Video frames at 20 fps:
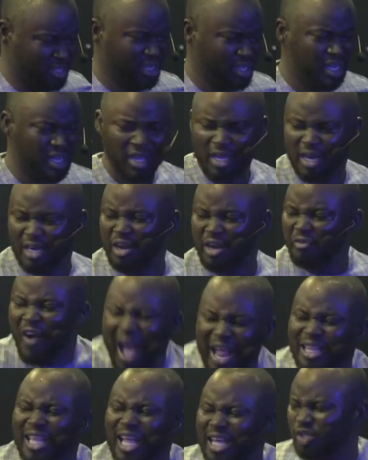The
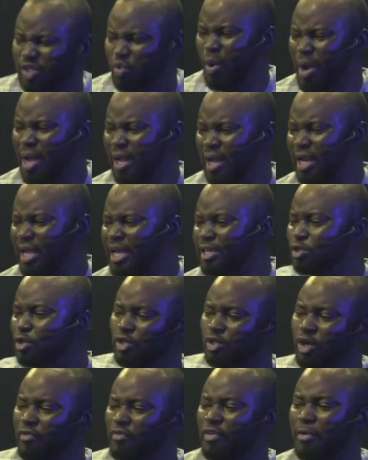Father's will is to
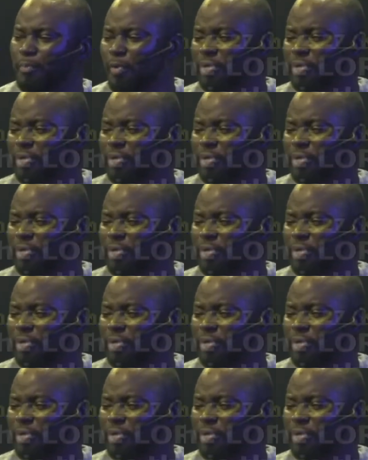solve impossible